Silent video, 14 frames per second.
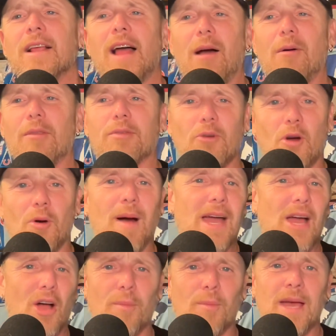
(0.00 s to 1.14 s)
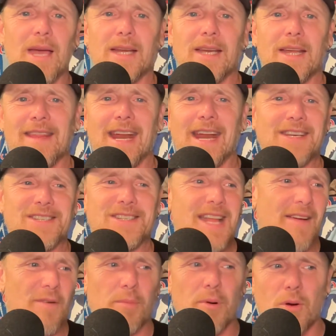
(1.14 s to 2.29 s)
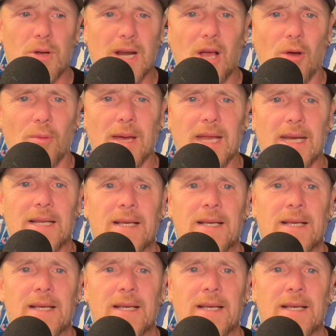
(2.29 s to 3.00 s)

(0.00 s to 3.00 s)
I would throw my helmet and then I just have a broken helmet."